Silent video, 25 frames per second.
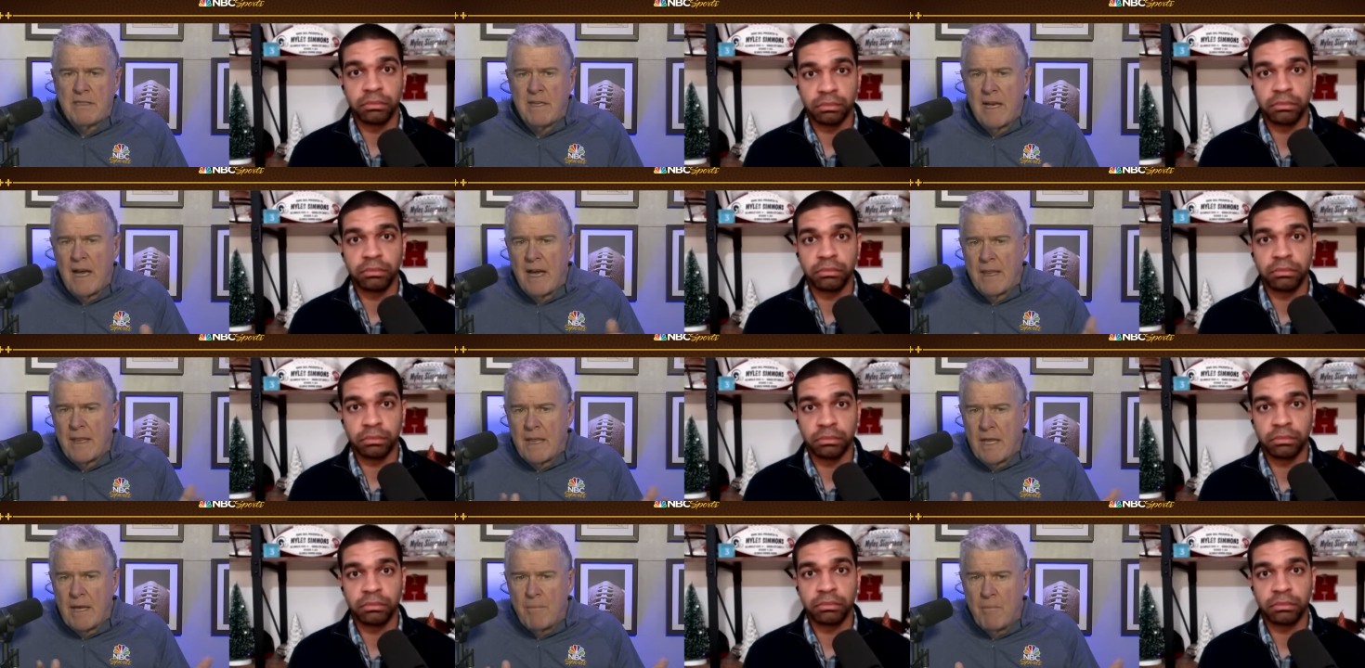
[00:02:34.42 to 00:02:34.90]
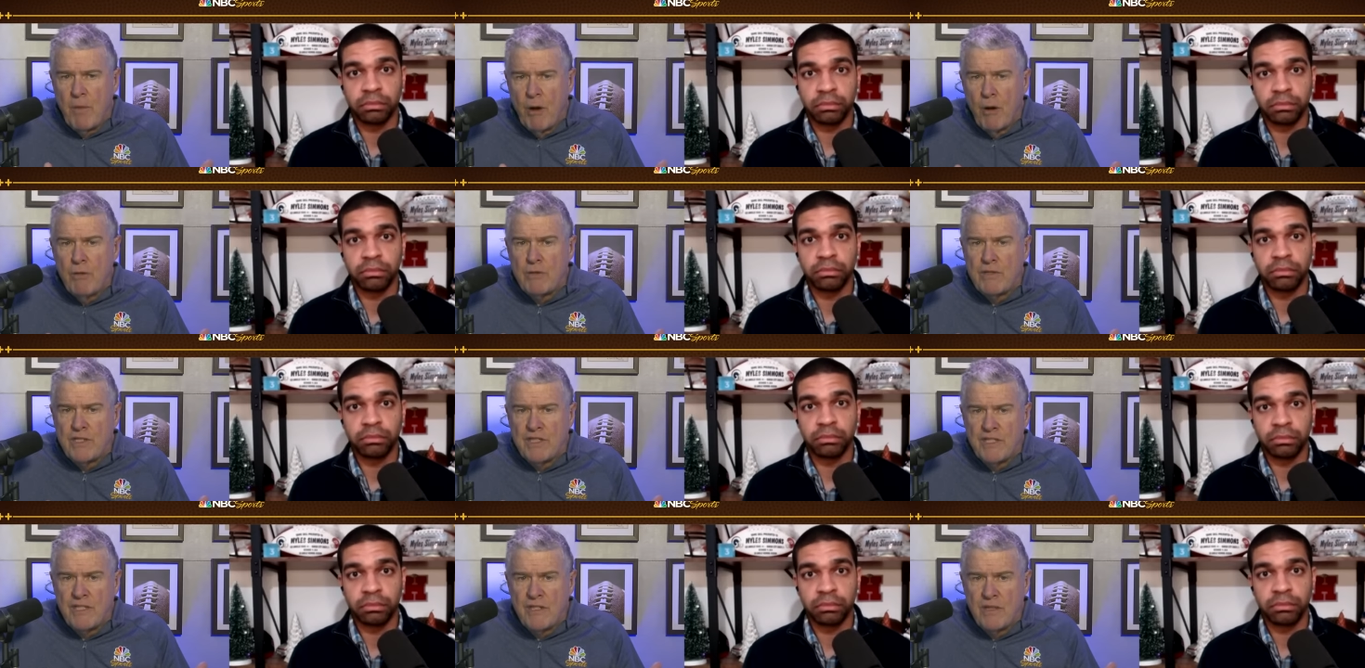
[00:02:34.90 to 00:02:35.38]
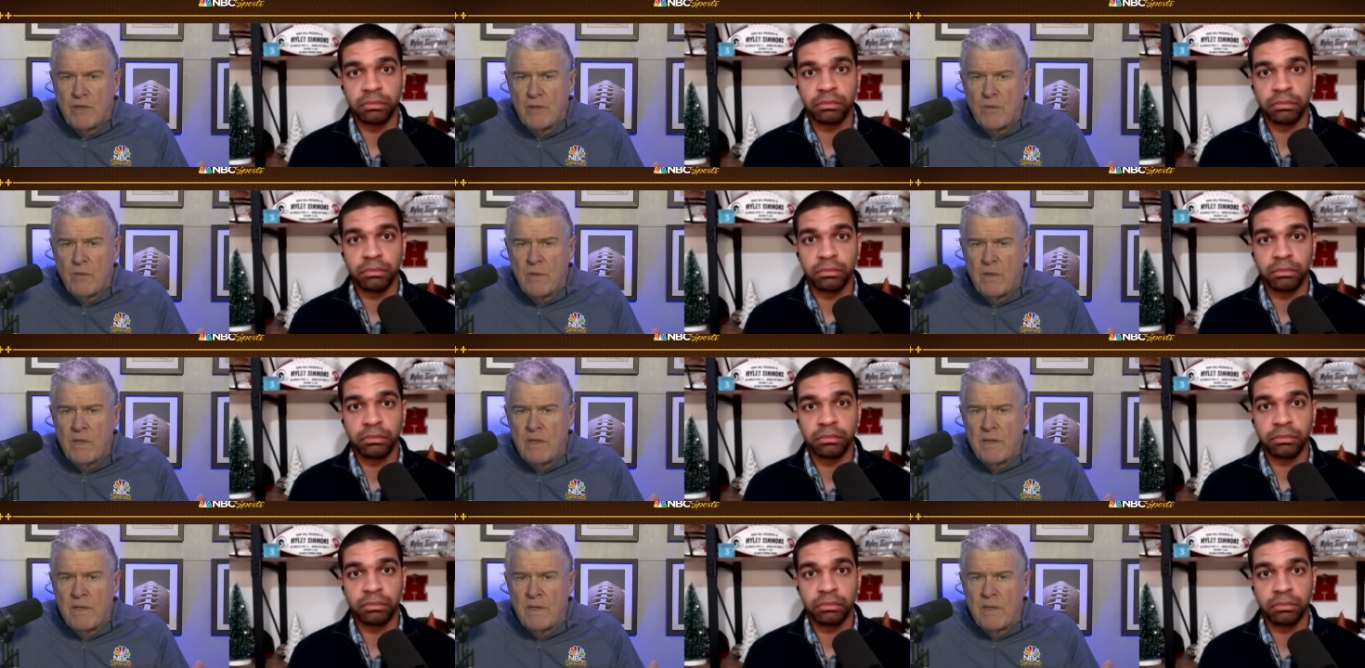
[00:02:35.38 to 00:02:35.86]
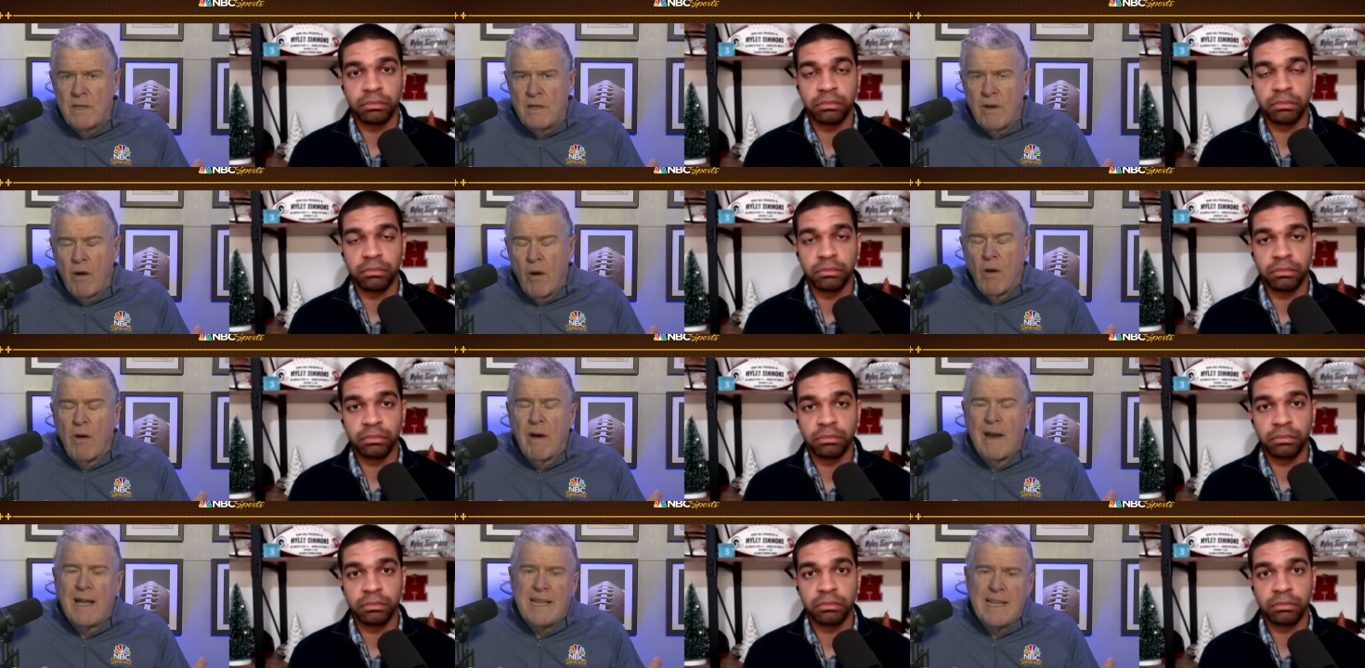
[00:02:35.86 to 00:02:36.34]
Speaker 1: I think most do,
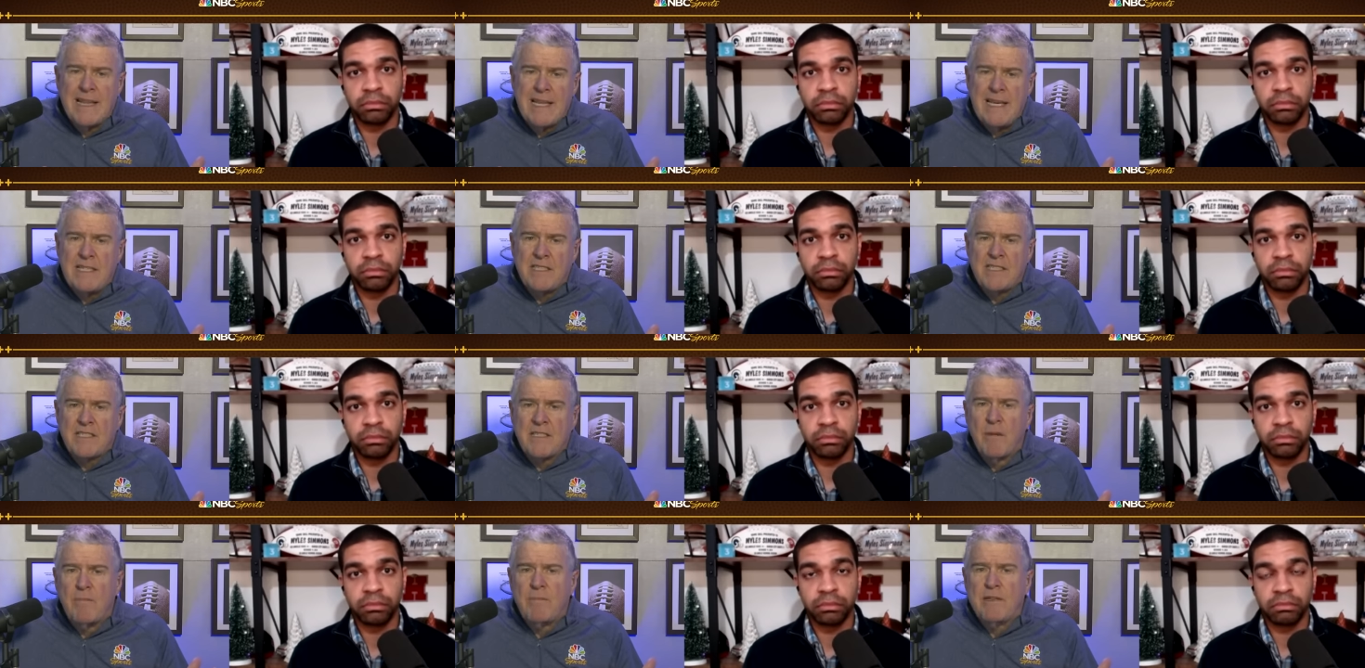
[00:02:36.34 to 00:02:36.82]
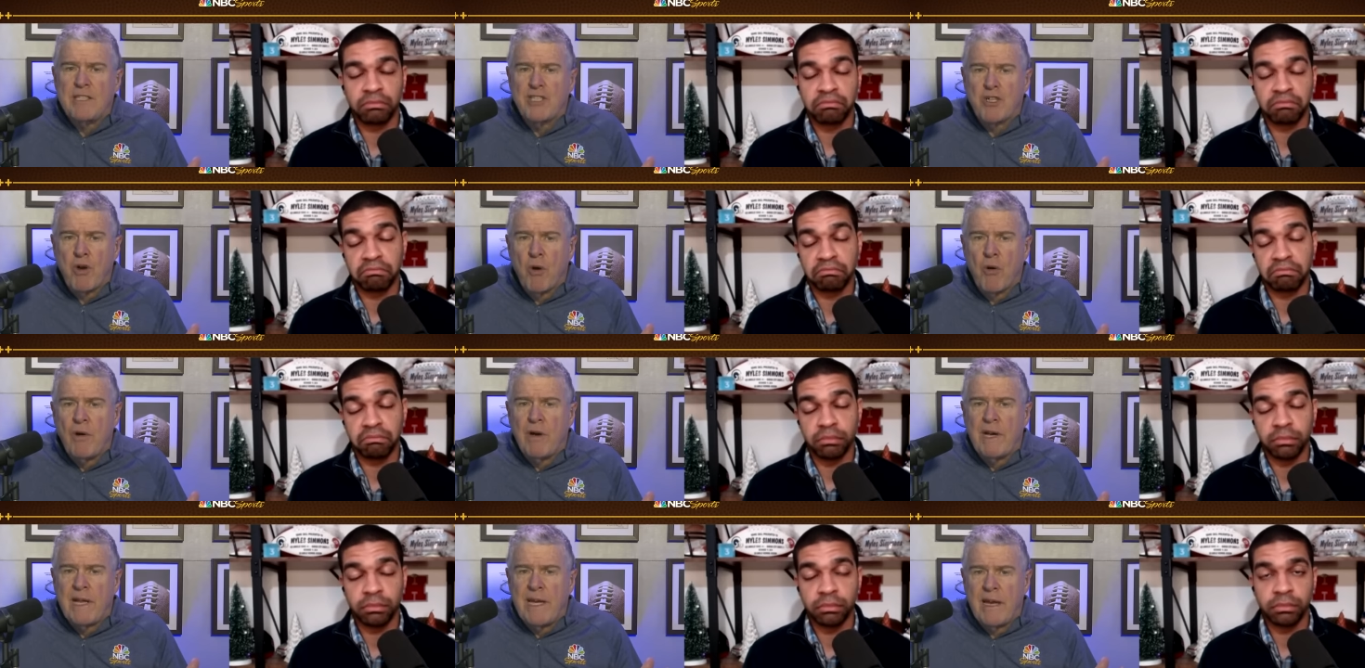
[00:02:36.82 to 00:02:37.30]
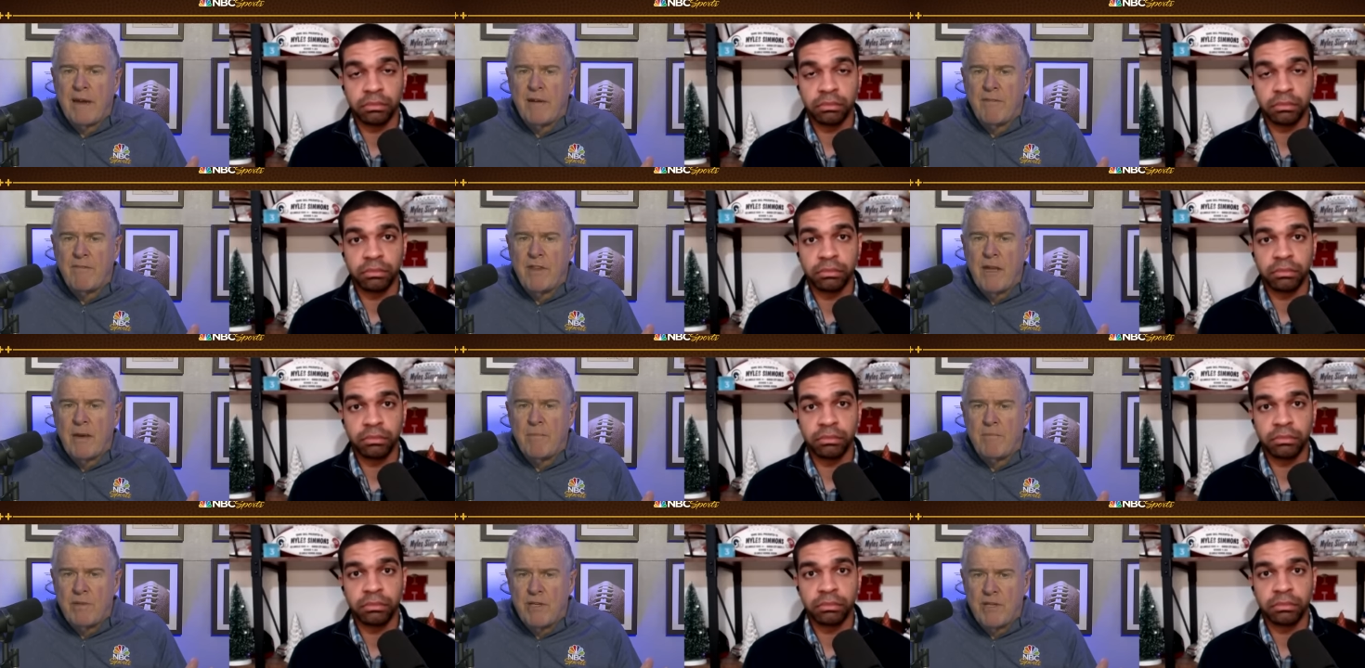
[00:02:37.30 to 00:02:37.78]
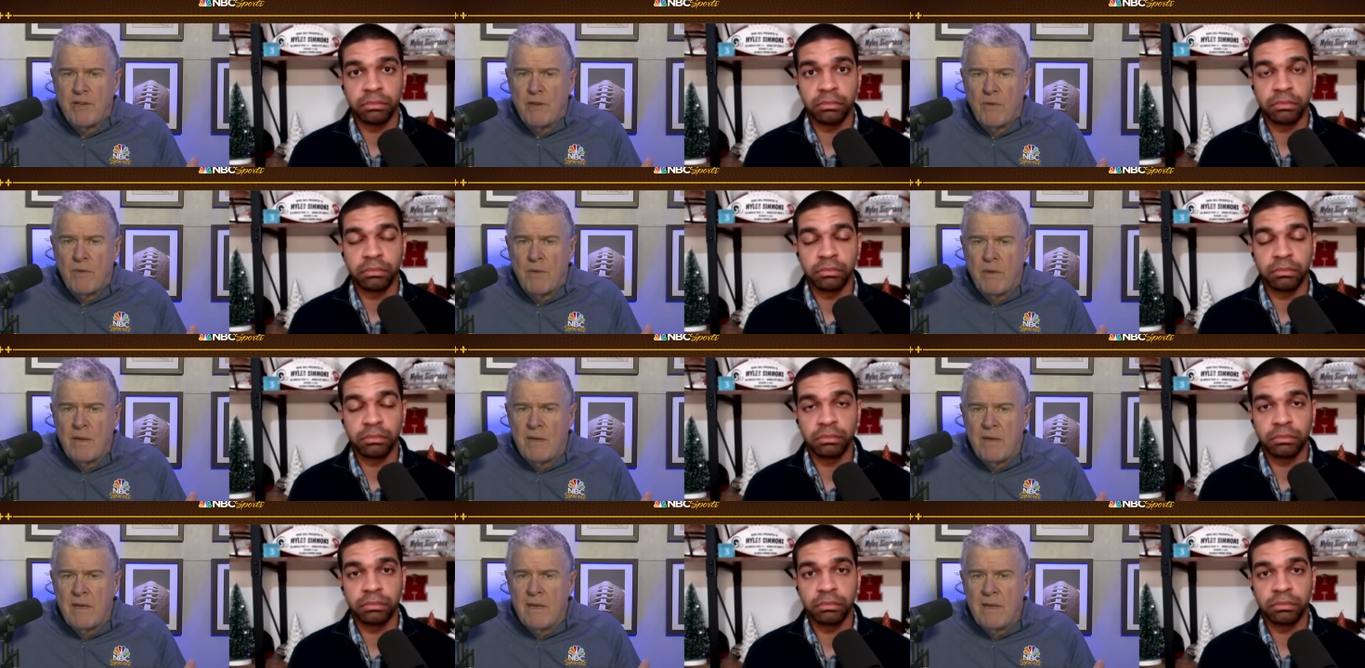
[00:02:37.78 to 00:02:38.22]
or at least a majority of them do.